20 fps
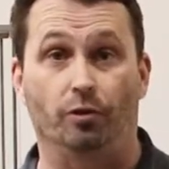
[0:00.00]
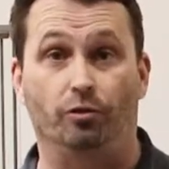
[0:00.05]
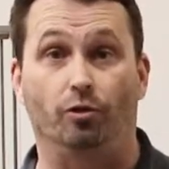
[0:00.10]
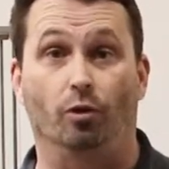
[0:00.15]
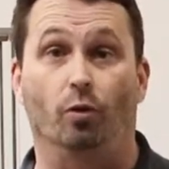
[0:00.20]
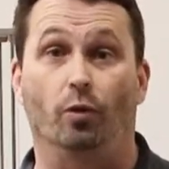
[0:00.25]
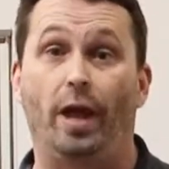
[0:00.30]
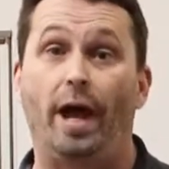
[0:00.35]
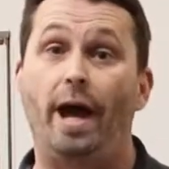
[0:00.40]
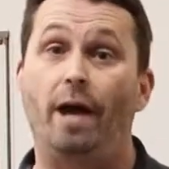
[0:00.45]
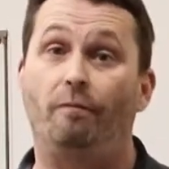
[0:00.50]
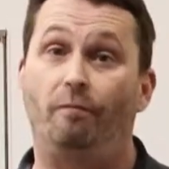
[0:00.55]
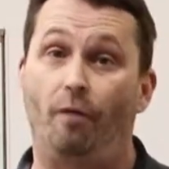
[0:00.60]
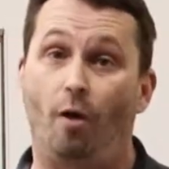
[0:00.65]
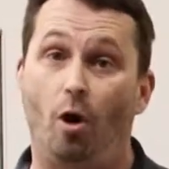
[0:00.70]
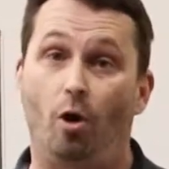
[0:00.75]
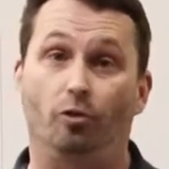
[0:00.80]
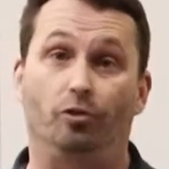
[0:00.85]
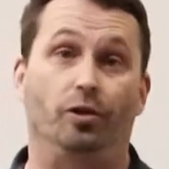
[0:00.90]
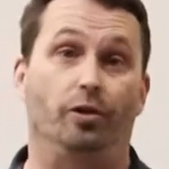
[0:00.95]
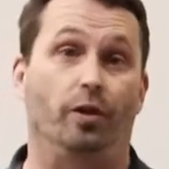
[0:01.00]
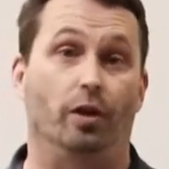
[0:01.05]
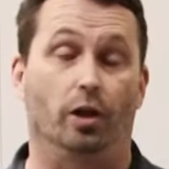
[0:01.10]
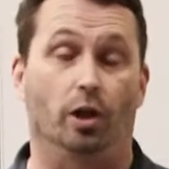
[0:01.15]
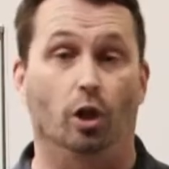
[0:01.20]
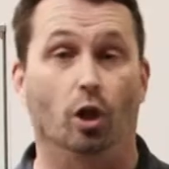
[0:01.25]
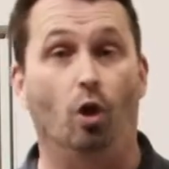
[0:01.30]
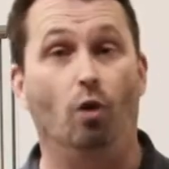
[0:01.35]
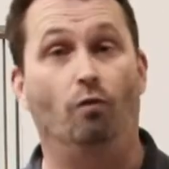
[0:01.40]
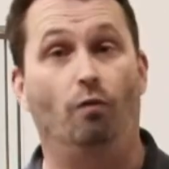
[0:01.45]
So that falls into the
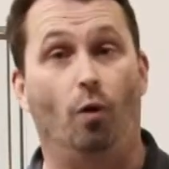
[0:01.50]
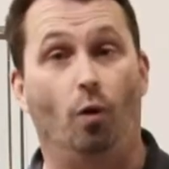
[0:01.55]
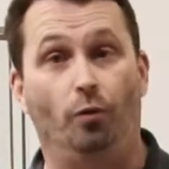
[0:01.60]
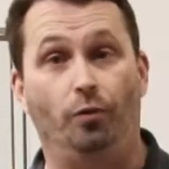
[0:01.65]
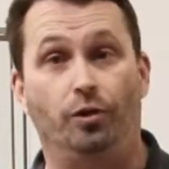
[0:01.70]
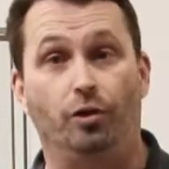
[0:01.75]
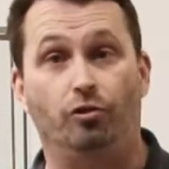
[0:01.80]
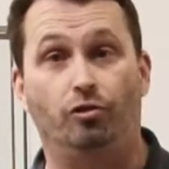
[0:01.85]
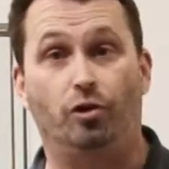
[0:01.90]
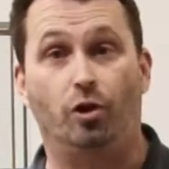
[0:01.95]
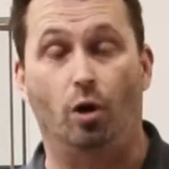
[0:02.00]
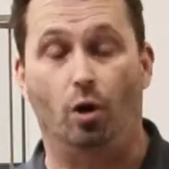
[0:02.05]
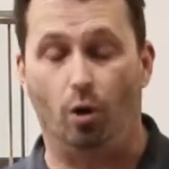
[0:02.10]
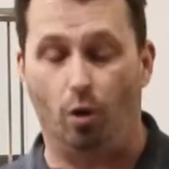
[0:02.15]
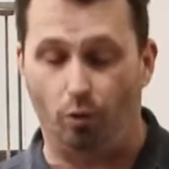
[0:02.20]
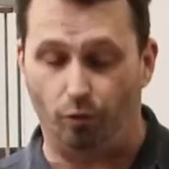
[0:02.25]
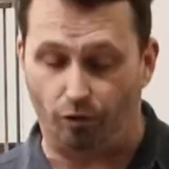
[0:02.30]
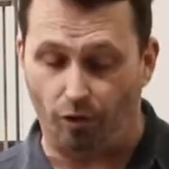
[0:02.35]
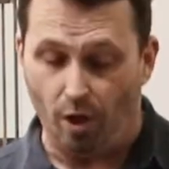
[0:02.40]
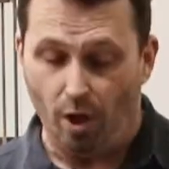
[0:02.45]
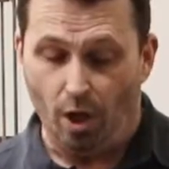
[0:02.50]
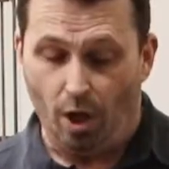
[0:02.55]
low voltage codes.